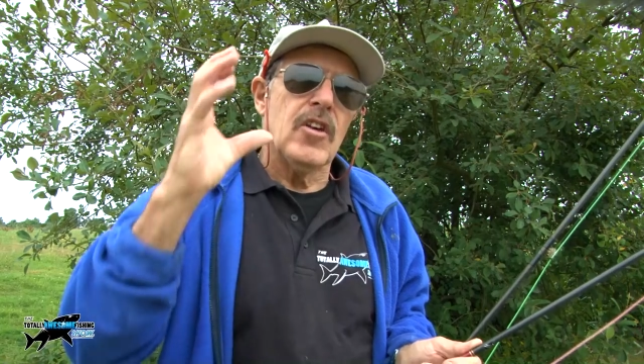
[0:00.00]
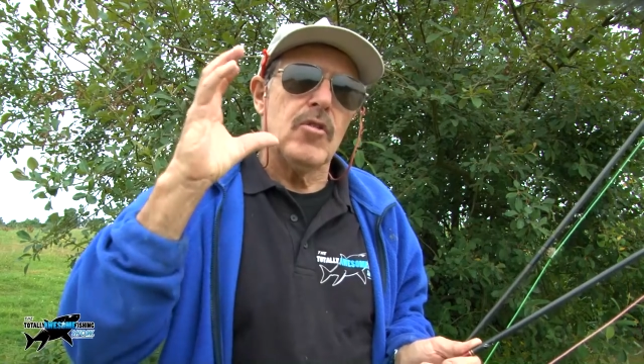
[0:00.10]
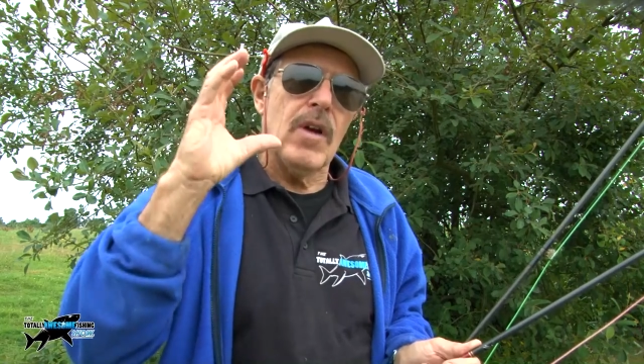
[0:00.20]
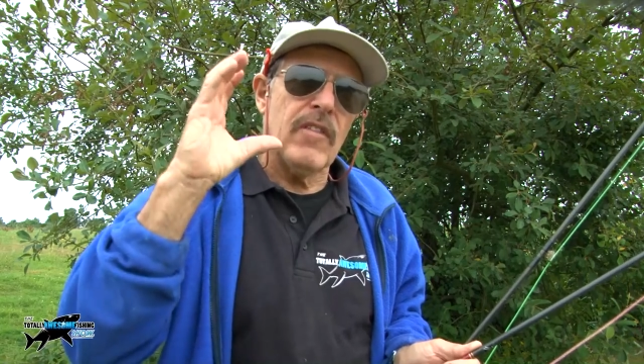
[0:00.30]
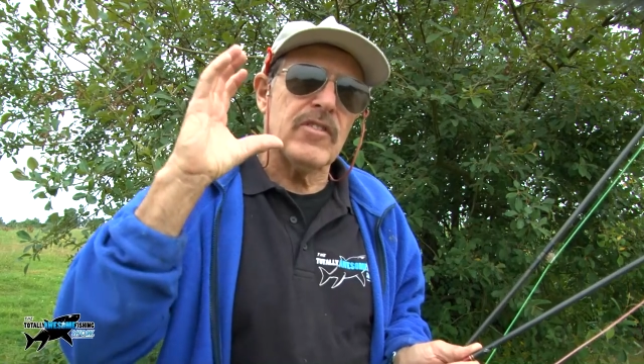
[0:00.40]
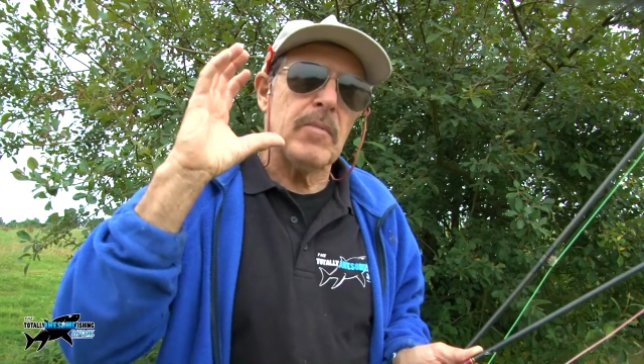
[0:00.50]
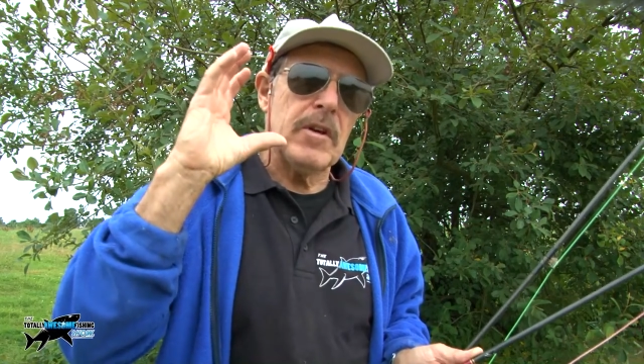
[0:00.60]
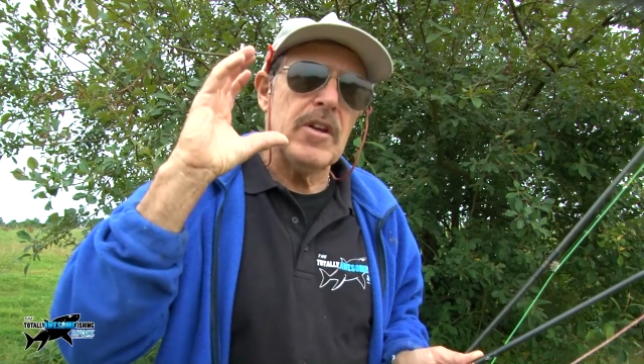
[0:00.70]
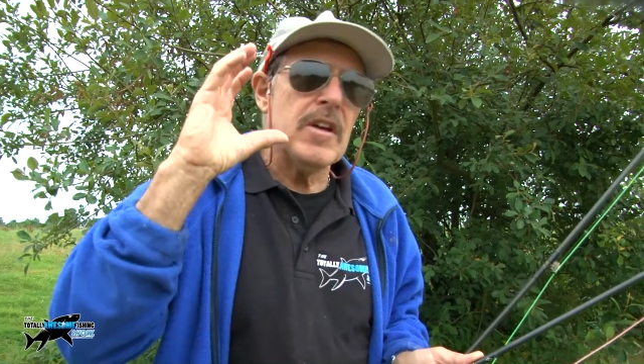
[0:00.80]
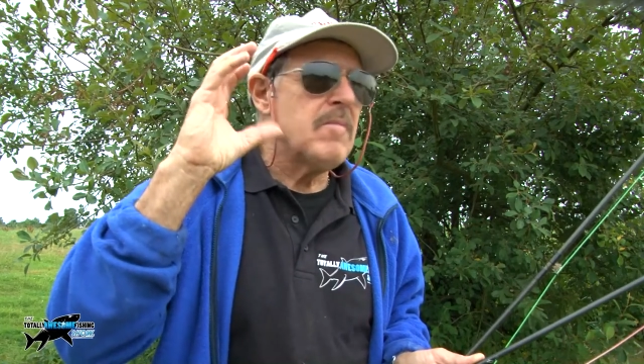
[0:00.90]
You have to
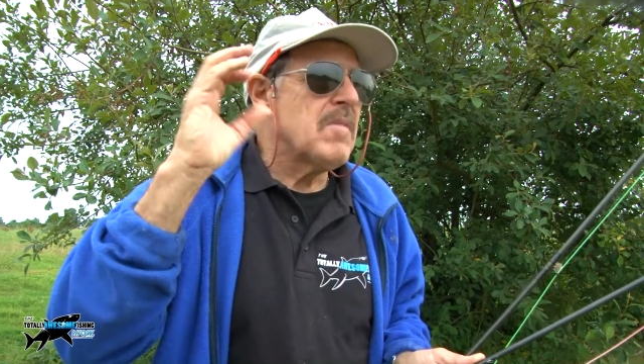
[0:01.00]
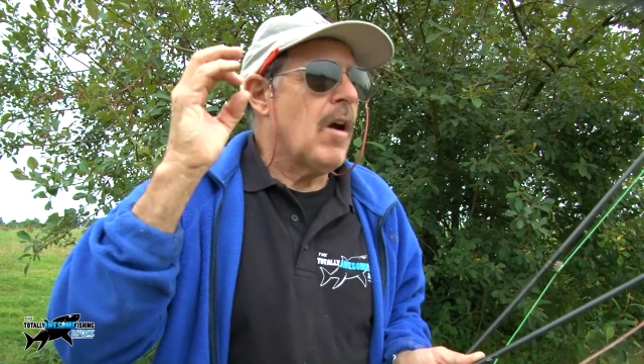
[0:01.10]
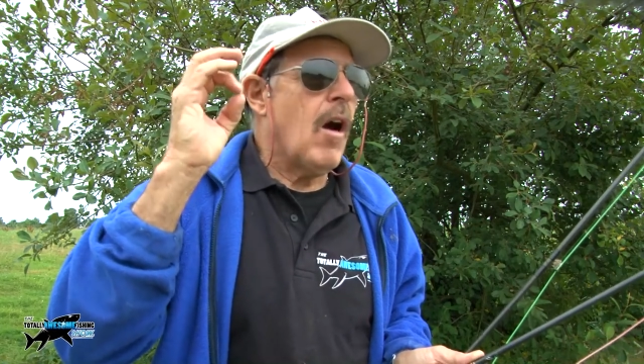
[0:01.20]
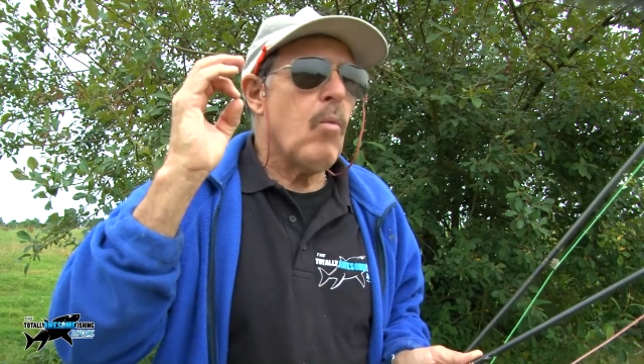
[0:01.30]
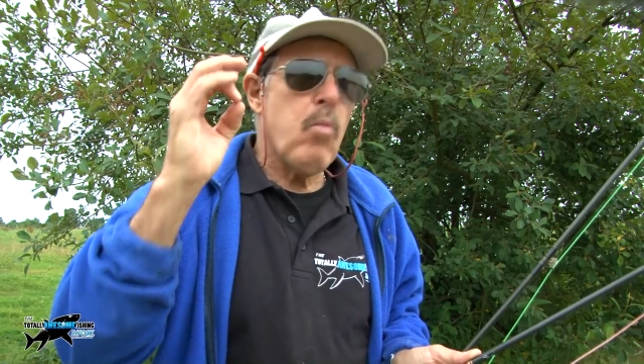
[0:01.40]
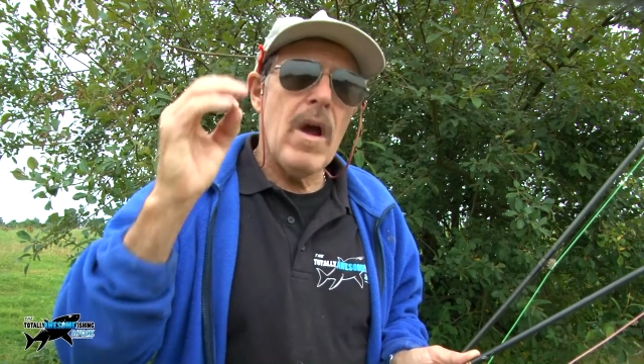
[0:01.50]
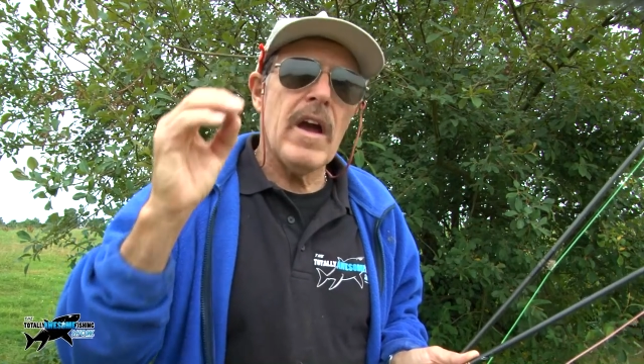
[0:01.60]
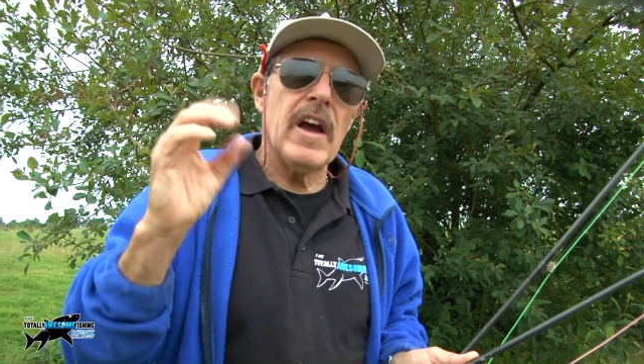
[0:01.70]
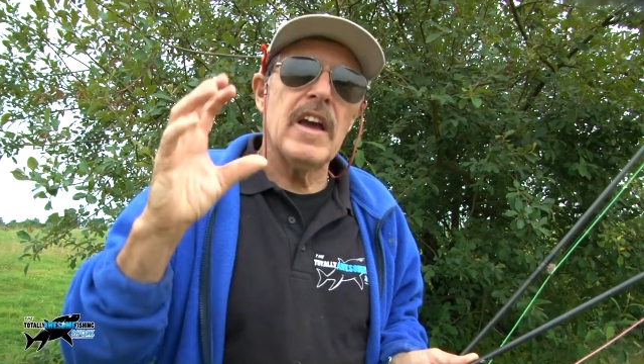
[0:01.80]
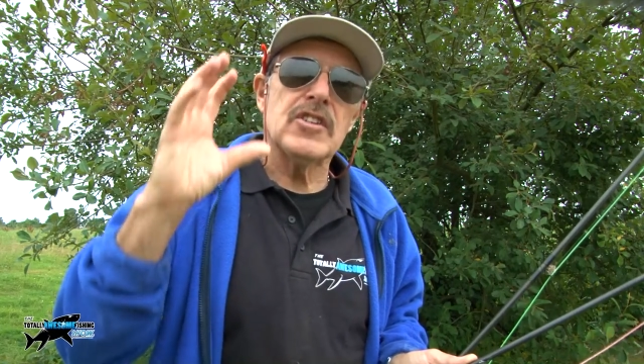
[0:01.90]
be
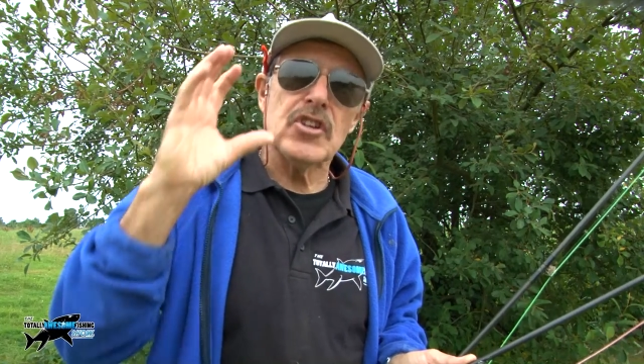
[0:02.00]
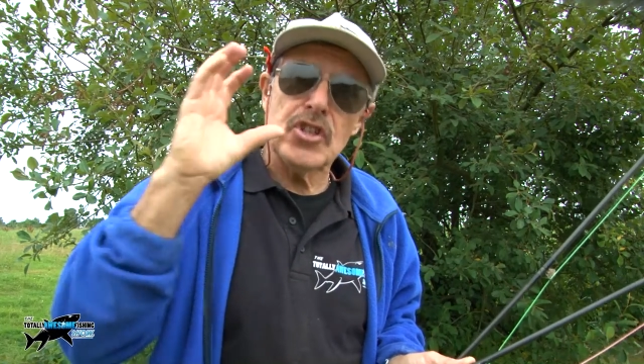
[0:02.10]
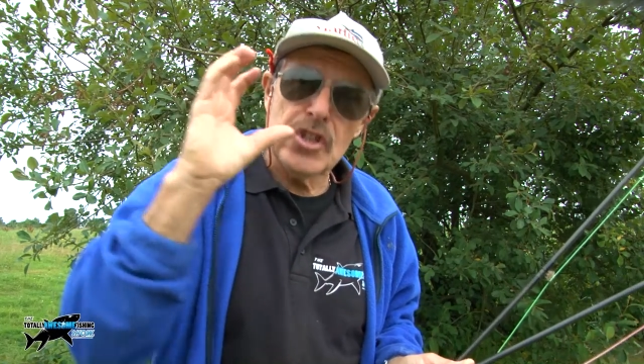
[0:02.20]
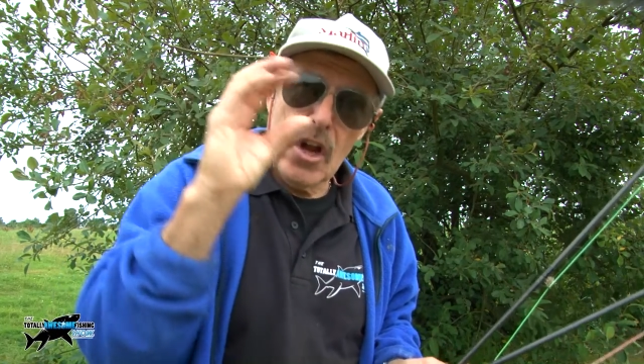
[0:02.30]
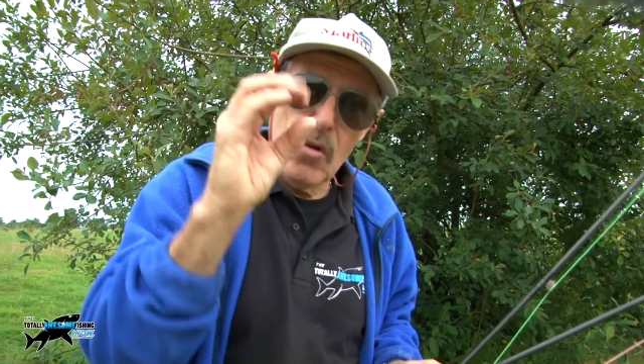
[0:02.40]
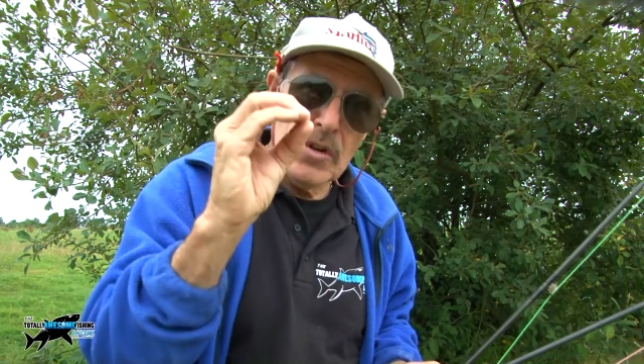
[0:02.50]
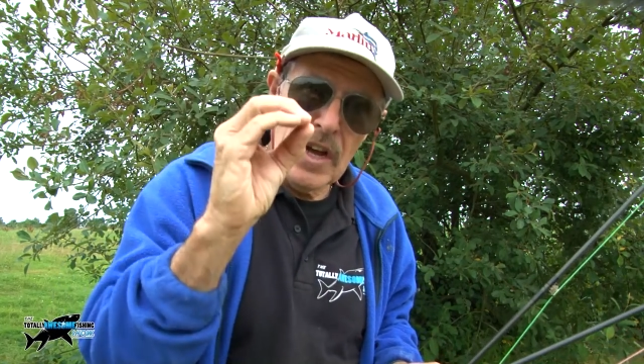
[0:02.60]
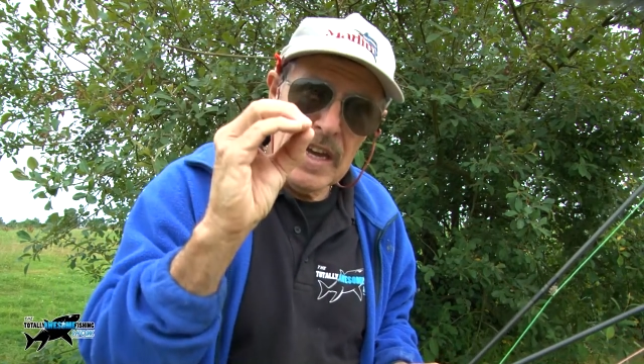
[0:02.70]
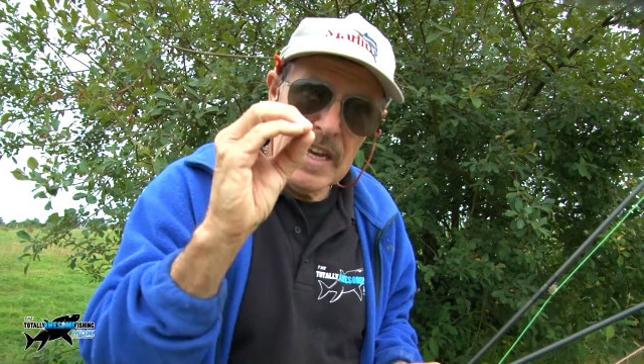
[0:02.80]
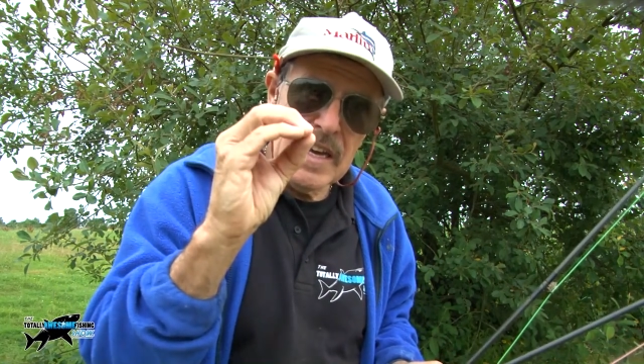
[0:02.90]
aware it's a slow
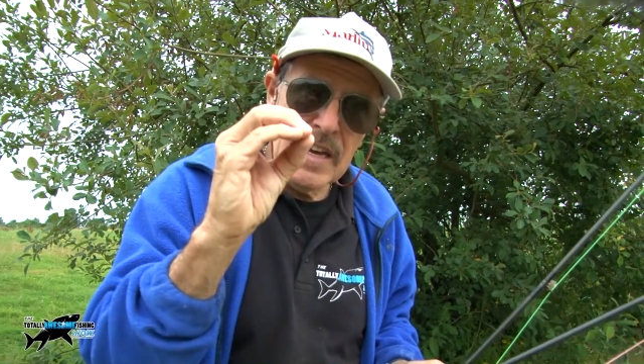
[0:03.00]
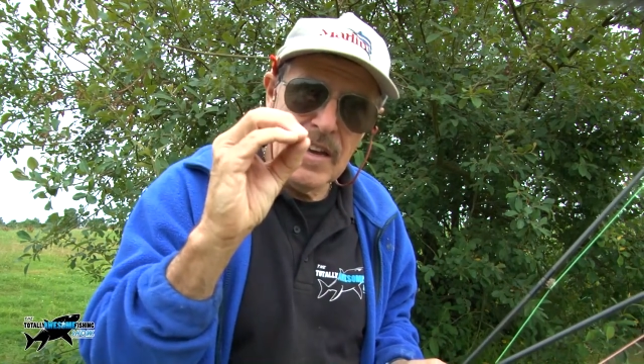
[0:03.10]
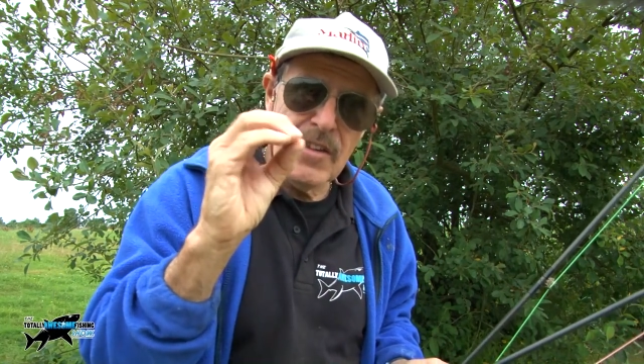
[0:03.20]
take,